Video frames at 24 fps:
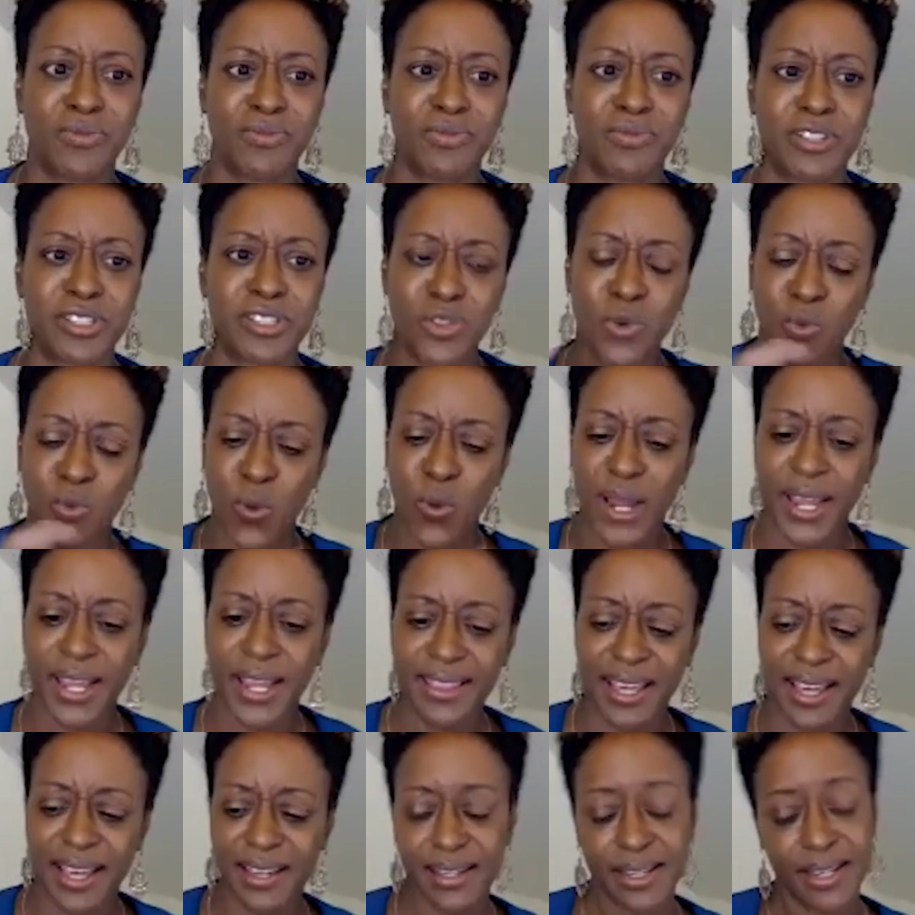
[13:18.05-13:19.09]
just the way
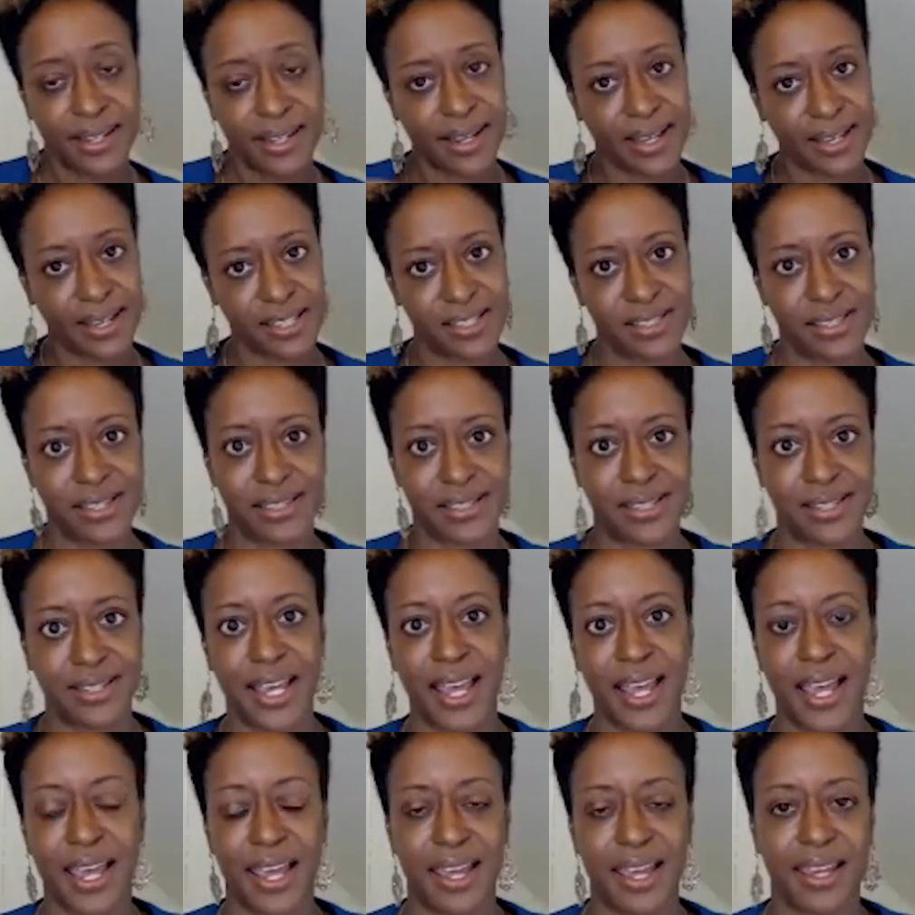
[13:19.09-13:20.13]
that connects to
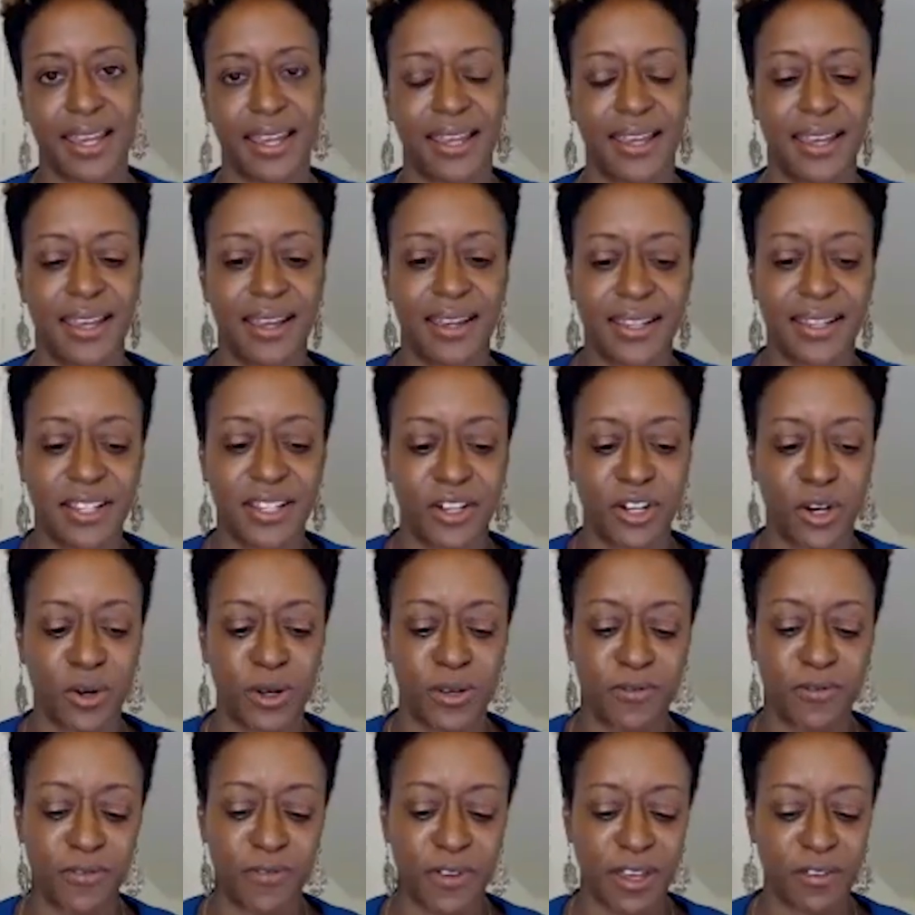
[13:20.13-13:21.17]
today,
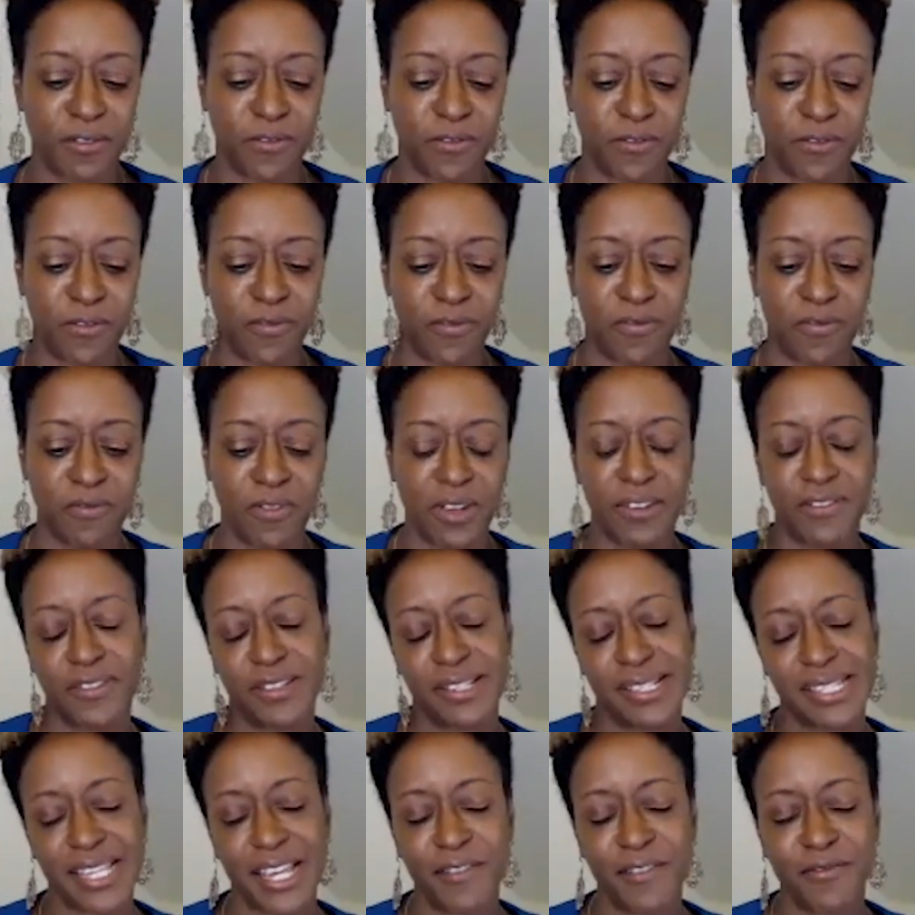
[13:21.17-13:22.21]
if
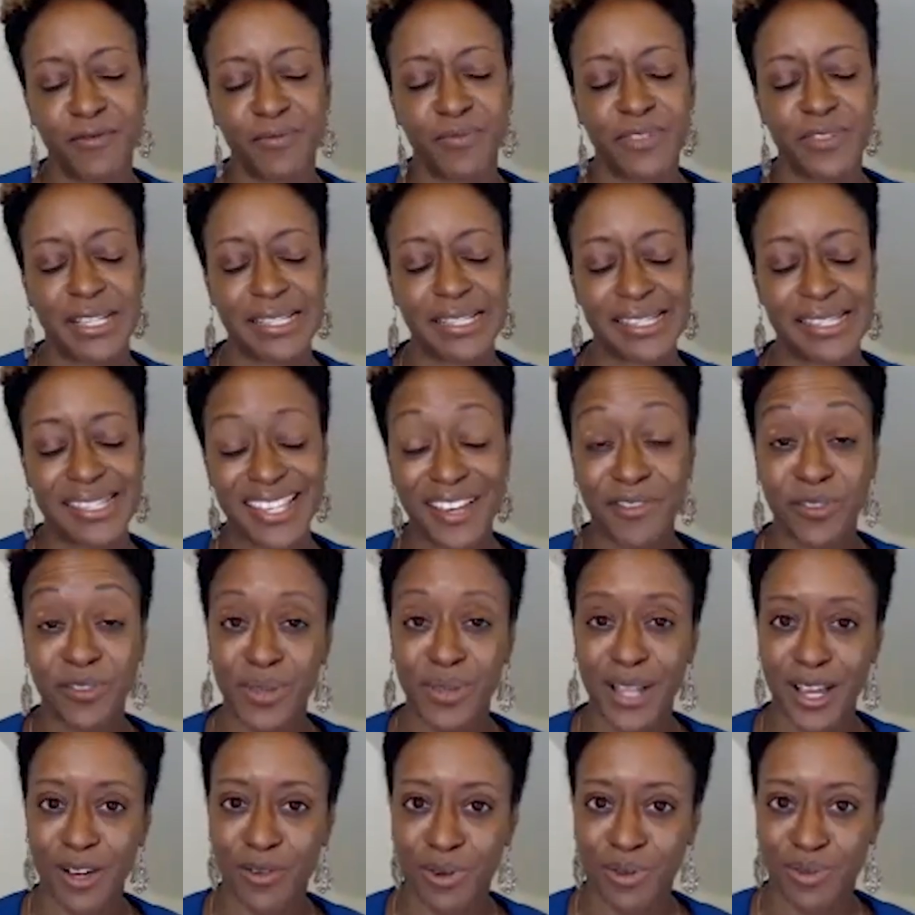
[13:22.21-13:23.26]
enslaved
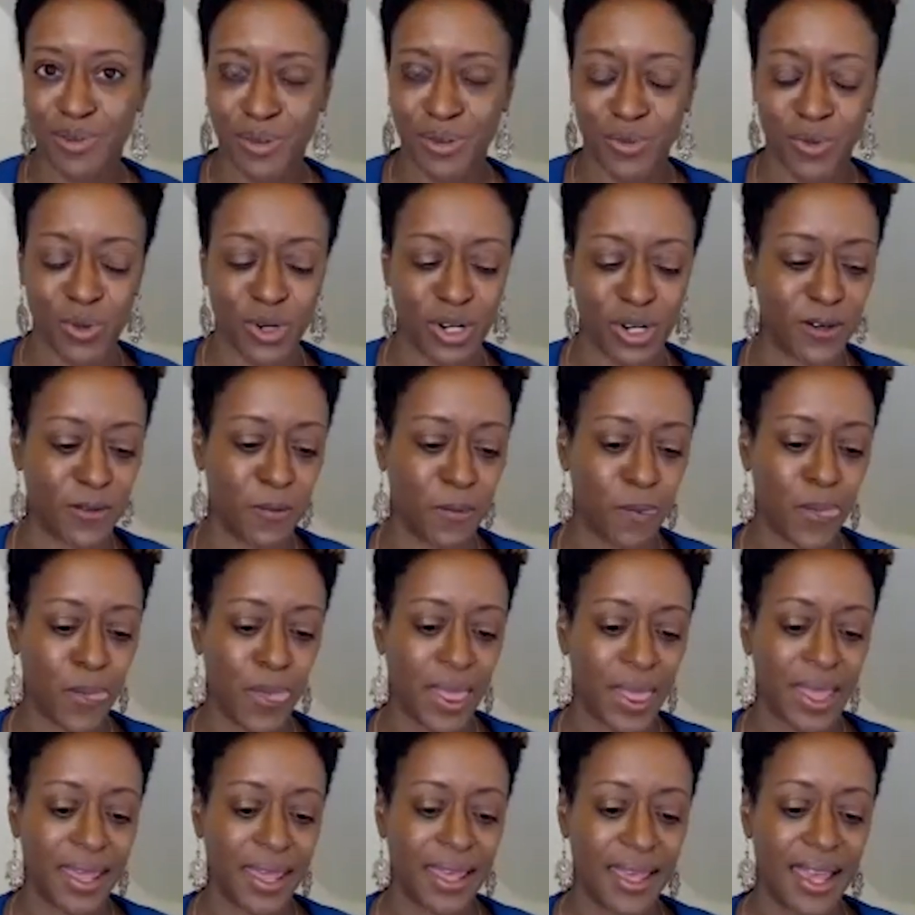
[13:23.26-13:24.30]
Black women were
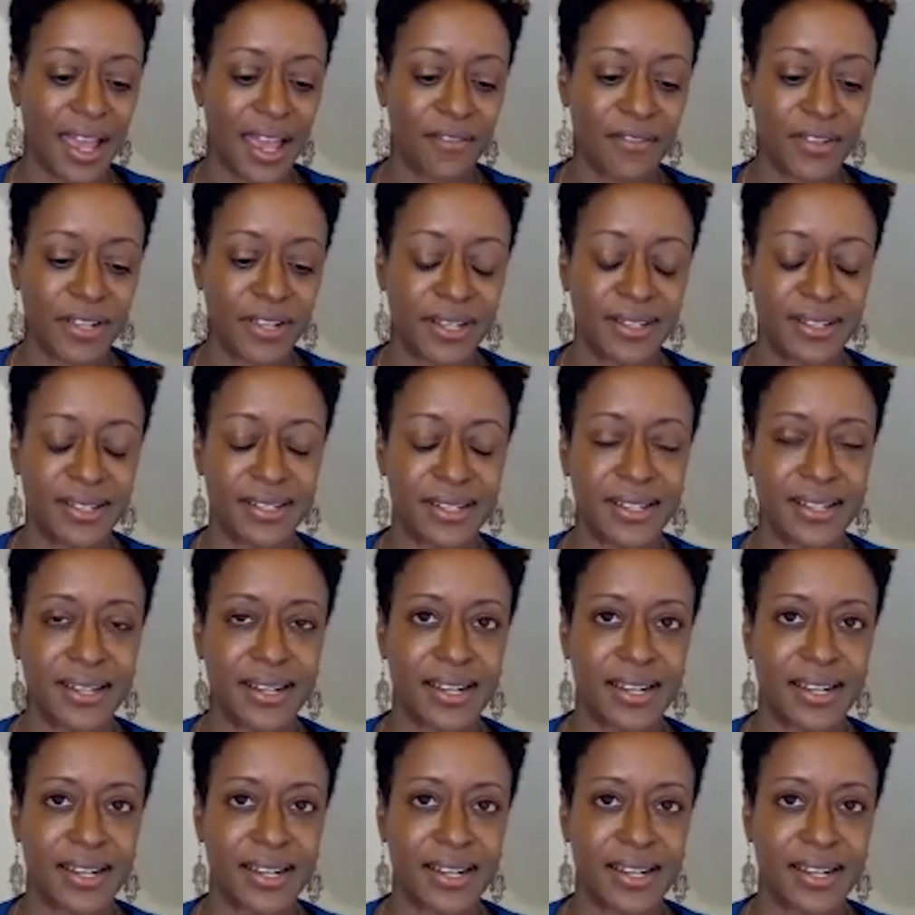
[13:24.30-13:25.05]
having